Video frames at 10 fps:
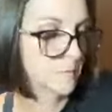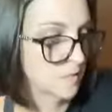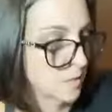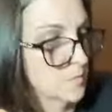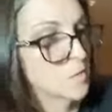
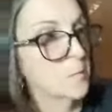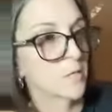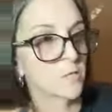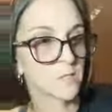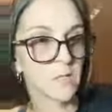See,
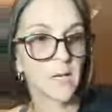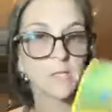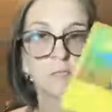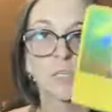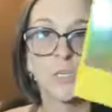Spirit
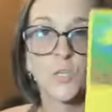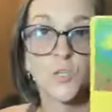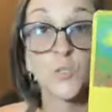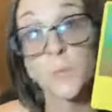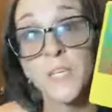says
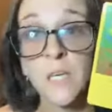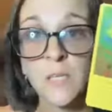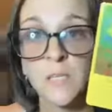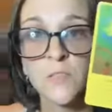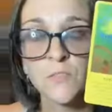new
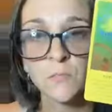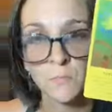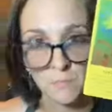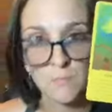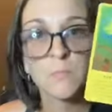beginnings.
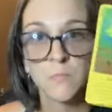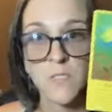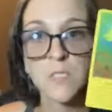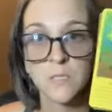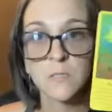
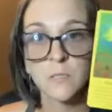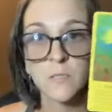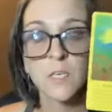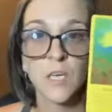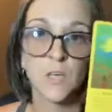
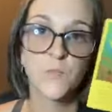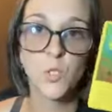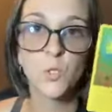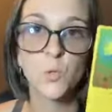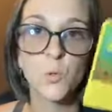If
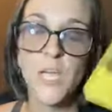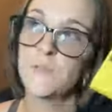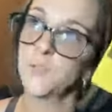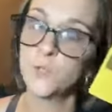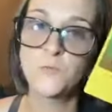you
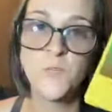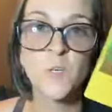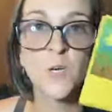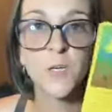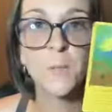
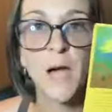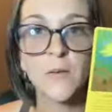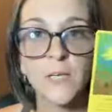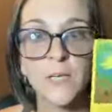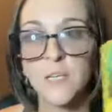feel good
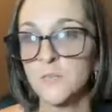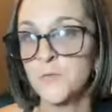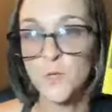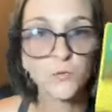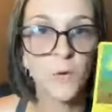about it and it
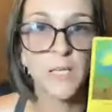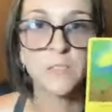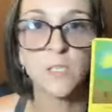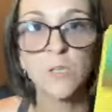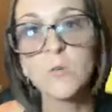feels
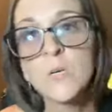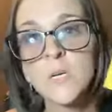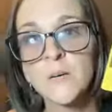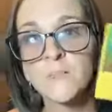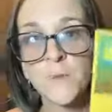right to you,
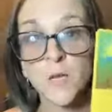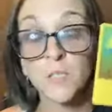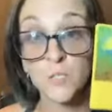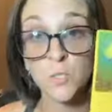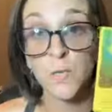
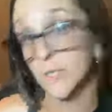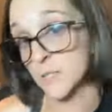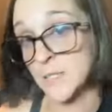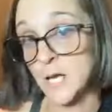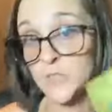fucking do it.
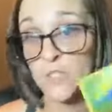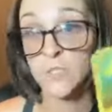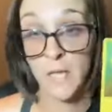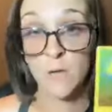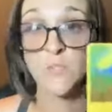Because now's
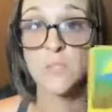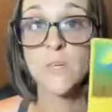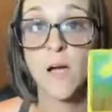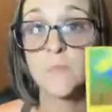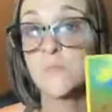the
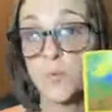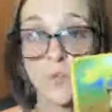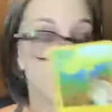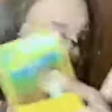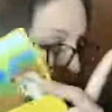time
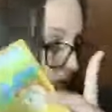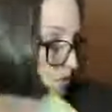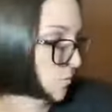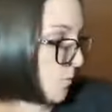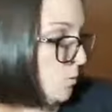for that
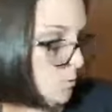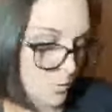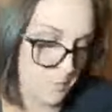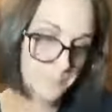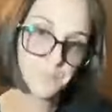change. But hold
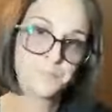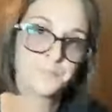on.